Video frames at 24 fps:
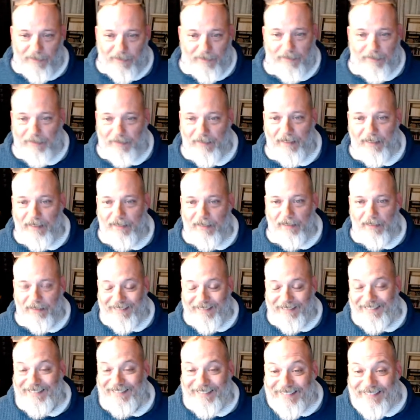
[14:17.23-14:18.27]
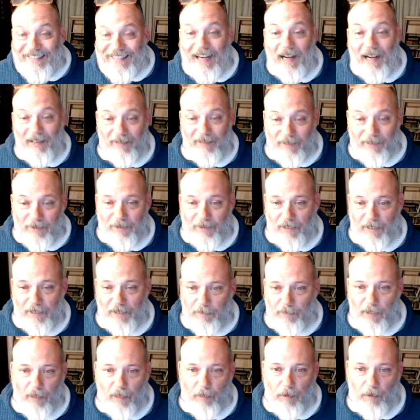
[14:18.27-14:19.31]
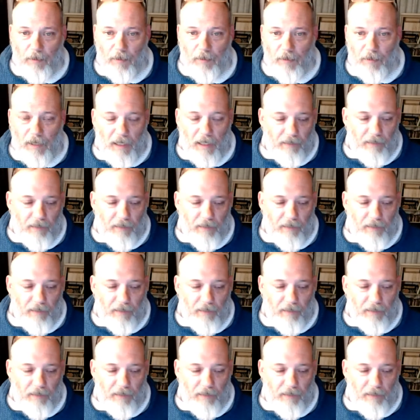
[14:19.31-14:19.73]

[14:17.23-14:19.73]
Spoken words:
This is a dollar sign bubble.